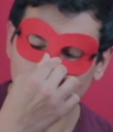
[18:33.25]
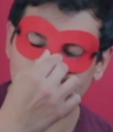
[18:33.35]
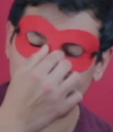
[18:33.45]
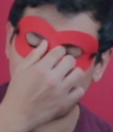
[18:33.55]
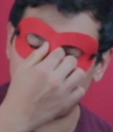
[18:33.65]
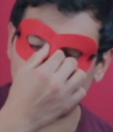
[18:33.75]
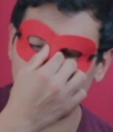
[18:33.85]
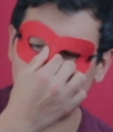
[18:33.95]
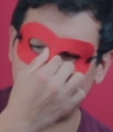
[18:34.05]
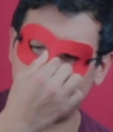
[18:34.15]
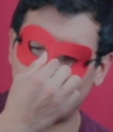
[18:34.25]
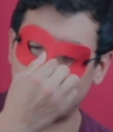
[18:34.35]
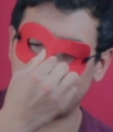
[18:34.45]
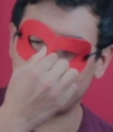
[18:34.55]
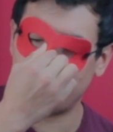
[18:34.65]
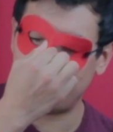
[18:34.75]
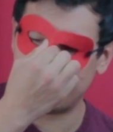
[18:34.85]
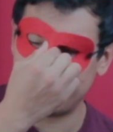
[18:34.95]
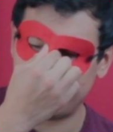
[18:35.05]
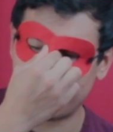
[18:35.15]
I'm hopeful they know what they're
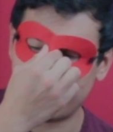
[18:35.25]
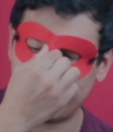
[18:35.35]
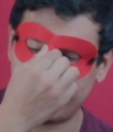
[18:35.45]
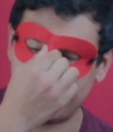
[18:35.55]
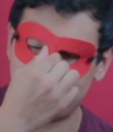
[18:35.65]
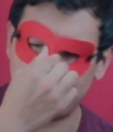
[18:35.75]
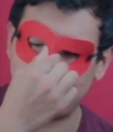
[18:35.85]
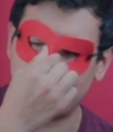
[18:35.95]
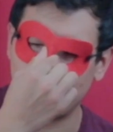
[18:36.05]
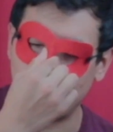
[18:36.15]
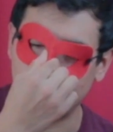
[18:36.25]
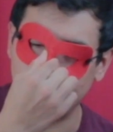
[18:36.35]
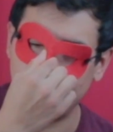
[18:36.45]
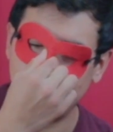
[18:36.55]
doing, that they're gonna land the ship off correctly,